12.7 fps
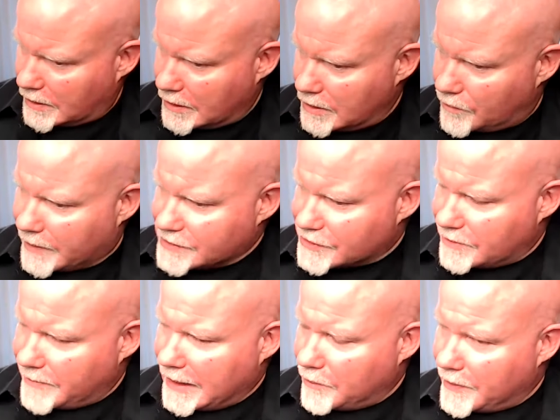
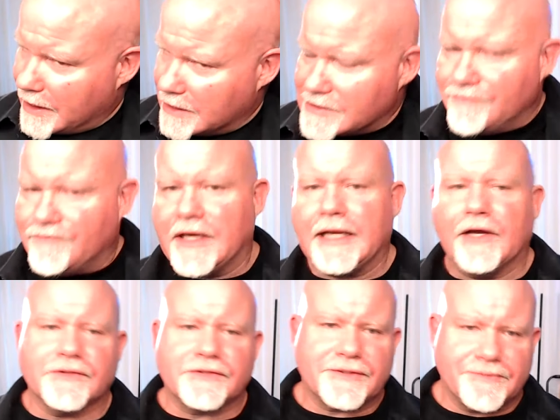WrestlerMania, we got some
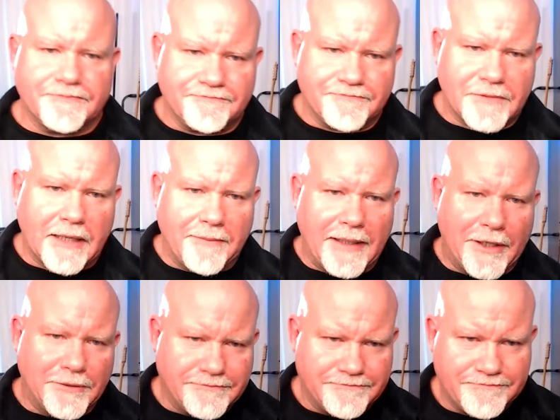videos coming
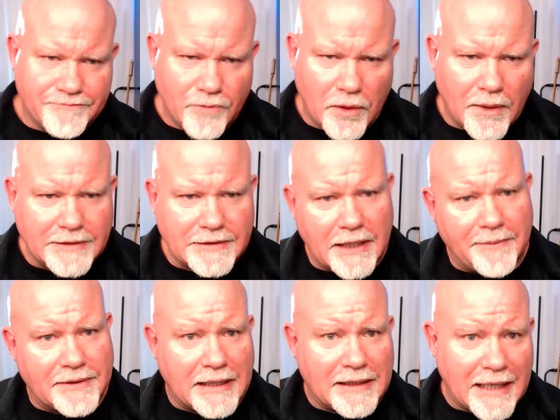out. We want to talk
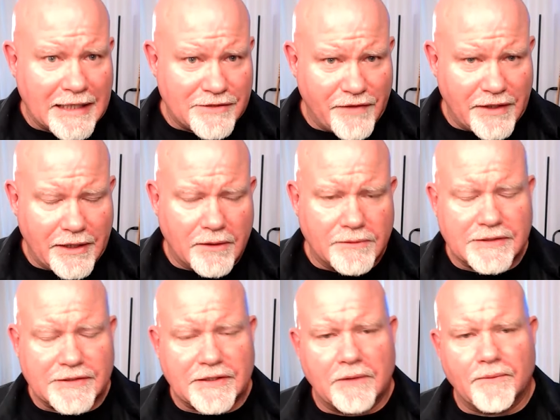about that last video
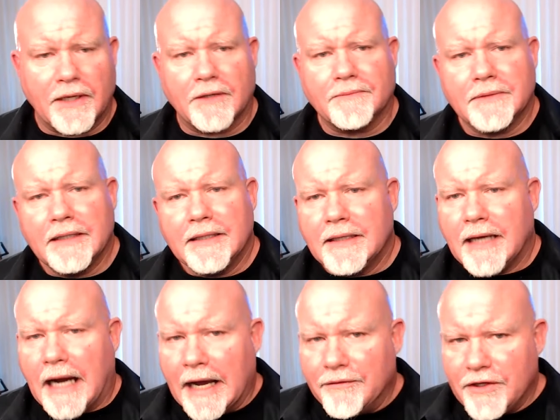that's done well.
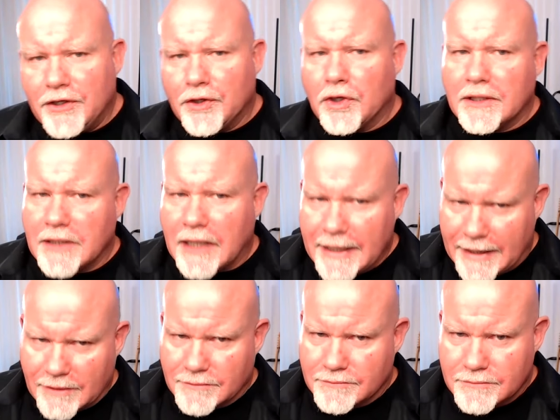I think you're going to like it.